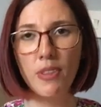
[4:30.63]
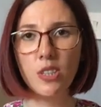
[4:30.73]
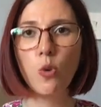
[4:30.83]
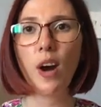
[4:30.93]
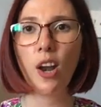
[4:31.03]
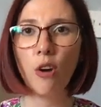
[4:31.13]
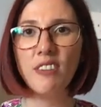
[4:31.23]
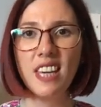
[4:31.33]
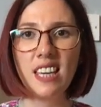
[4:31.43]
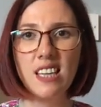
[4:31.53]
There's quite a lot of
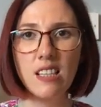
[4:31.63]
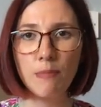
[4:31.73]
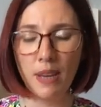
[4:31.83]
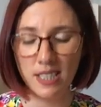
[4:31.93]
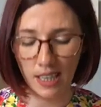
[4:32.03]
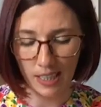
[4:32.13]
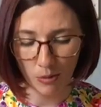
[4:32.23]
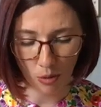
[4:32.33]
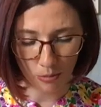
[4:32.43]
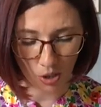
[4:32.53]
ease, basically,
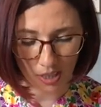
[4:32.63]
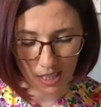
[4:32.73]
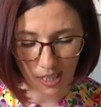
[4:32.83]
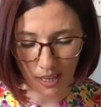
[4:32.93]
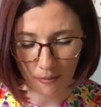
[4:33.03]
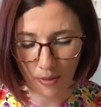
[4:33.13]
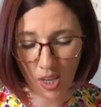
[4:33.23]
is what I'm trying to say.